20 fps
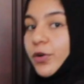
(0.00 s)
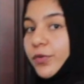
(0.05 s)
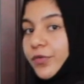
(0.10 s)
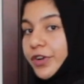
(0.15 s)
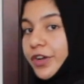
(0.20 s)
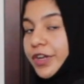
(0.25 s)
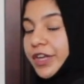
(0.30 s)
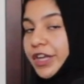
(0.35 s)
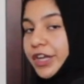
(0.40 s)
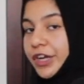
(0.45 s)

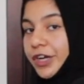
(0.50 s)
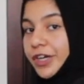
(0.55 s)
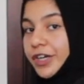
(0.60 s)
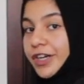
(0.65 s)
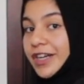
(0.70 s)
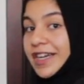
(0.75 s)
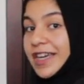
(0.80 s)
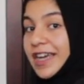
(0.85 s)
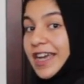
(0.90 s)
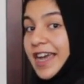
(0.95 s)
over
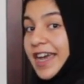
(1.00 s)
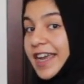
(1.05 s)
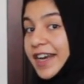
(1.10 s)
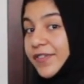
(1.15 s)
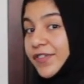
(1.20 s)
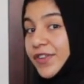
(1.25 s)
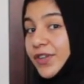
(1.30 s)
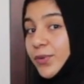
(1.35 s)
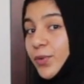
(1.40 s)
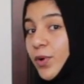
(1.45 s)
here. And
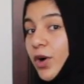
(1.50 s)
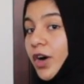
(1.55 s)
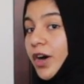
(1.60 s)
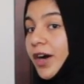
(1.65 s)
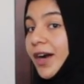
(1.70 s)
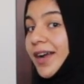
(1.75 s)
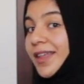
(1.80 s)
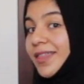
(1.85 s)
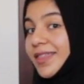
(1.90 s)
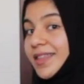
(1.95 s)
if you
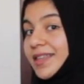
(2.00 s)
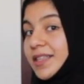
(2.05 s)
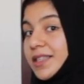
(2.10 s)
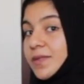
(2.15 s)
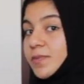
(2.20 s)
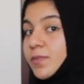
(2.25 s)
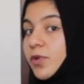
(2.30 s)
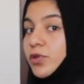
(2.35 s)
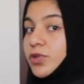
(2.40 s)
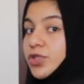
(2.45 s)
are,
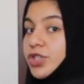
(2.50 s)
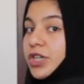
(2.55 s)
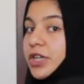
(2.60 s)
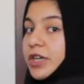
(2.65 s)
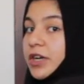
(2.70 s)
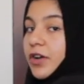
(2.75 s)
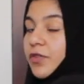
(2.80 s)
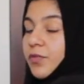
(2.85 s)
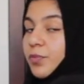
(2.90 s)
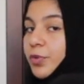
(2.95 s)
this
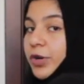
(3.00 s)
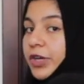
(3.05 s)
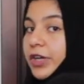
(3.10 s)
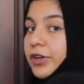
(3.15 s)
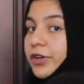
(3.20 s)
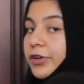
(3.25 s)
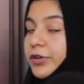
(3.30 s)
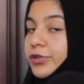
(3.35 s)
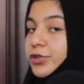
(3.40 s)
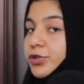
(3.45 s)
motion of bringing
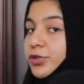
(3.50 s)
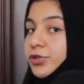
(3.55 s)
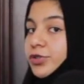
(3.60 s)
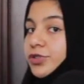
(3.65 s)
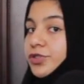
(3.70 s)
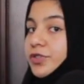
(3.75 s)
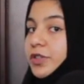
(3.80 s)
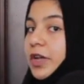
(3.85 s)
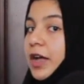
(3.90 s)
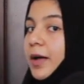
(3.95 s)
your
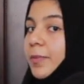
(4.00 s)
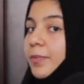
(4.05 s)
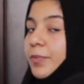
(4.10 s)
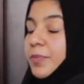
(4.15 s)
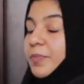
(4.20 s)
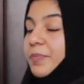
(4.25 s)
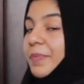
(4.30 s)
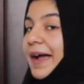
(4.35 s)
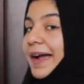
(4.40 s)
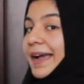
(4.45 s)
shoulders
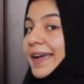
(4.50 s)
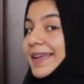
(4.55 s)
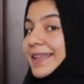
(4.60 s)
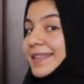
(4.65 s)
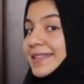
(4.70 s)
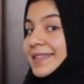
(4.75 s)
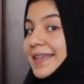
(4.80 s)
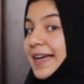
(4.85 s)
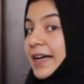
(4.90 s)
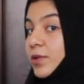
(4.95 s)
up, back,
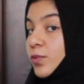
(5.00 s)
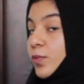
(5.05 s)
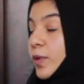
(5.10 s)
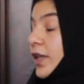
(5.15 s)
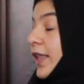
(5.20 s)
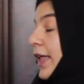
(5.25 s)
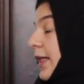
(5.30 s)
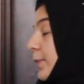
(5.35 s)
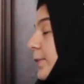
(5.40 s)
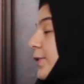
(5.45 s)
and down
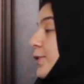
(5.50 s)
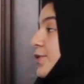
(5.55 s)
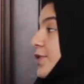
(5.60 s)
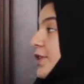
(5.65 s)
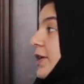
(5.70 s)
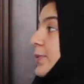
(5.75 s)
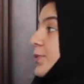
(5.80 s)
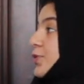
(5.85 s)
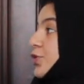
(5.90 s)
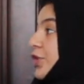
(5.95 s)
will help you
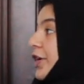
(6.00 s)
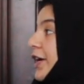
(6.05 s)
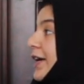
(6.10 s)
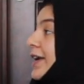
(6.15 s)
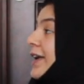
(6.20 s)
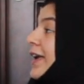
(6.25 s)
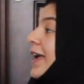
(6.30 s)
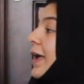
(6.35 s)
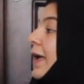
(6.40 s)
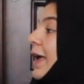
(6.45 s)
sit up
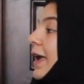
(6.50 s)
straight.